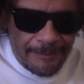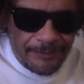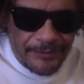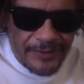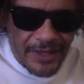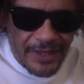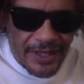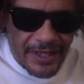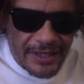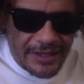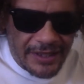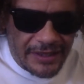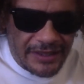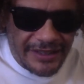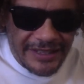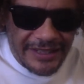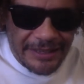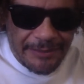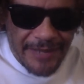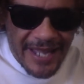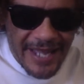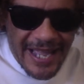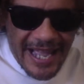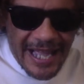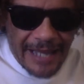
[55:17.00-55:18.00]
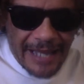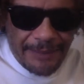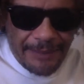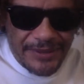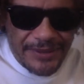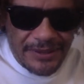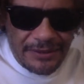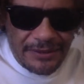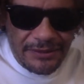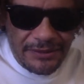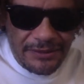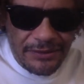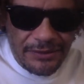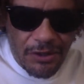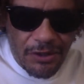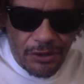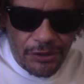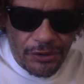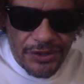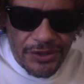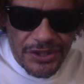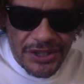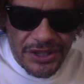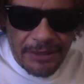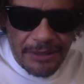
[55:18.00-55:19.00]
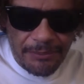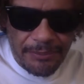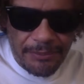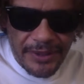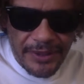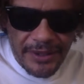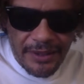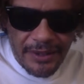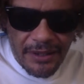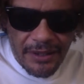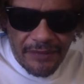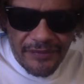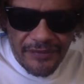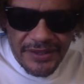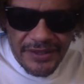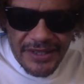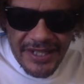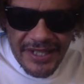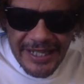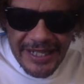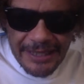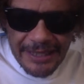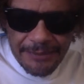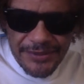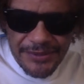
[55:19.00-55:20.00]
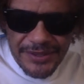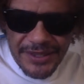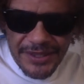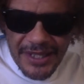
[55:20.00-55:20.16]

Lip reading: I claim absolute ownership of the names